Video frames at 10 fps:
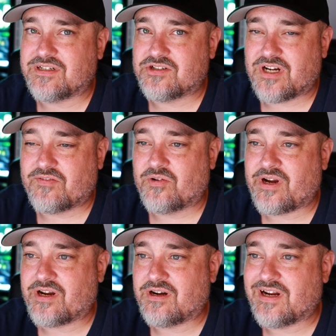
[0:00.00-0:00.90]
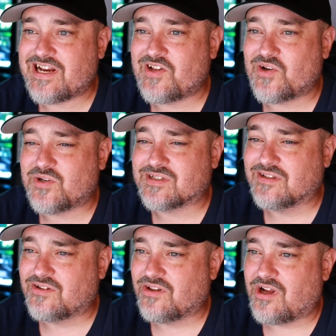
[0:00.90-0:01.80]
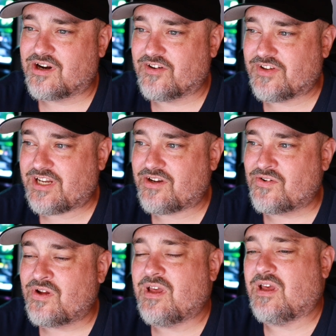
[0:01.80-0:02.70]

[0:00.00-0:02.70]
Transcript: Travel Router. I know it's a little longer video.